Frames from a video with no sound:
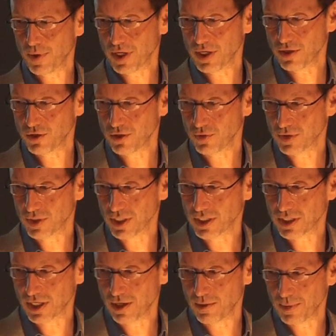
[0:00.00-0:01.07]
by issues
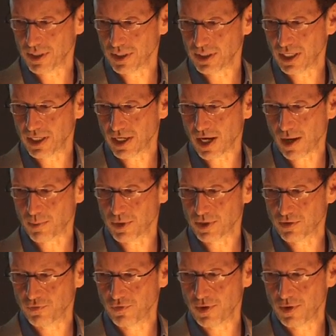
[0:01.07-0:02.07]
dictated by the late capitalist